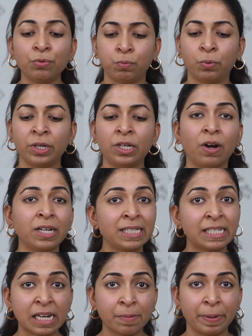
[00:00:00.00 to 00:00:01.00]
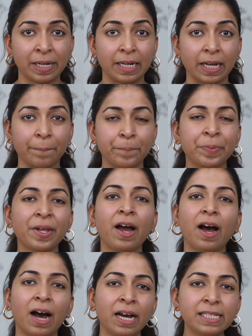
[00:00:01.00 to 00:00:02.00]
to wood or stick building.
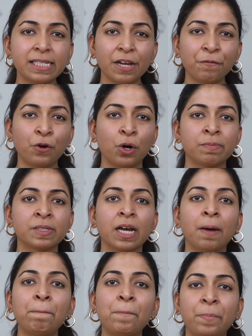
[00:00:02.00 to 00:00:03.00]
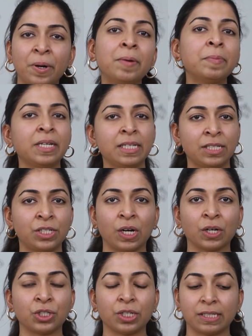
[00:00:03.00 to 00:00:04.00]
ICF homes are permanent
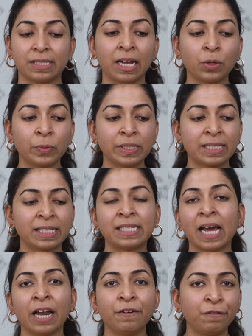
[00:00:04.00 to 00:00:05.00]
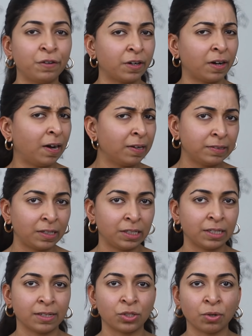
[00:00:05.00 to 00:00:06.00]
structures that will stand for a
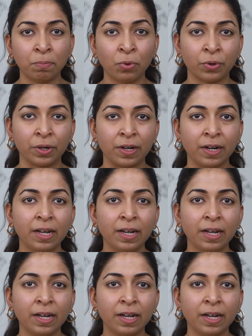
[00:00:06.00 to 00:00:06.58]
hundred years or more.